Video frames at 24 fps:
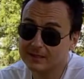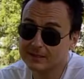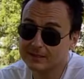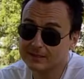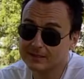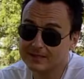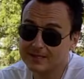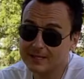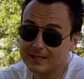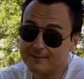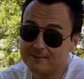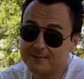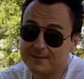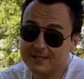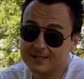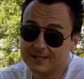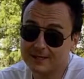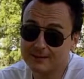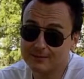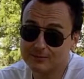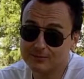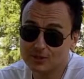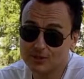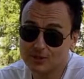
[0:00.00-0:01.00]
they
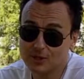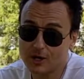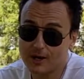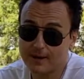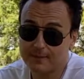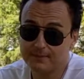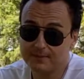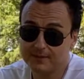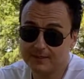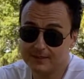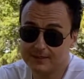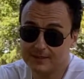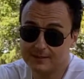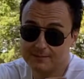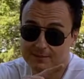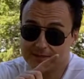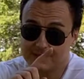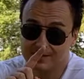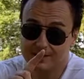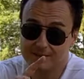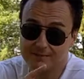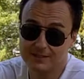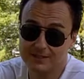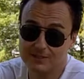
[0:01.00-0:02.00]
become choppy and they
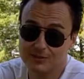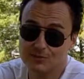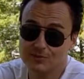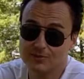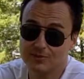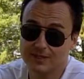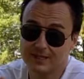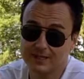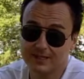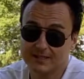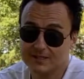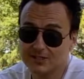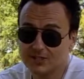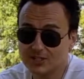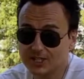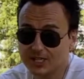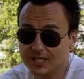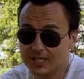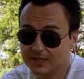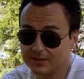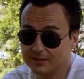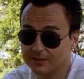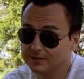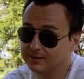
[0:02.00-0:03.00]
become into like a
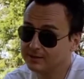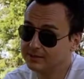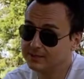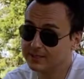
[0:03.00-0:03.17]
channel.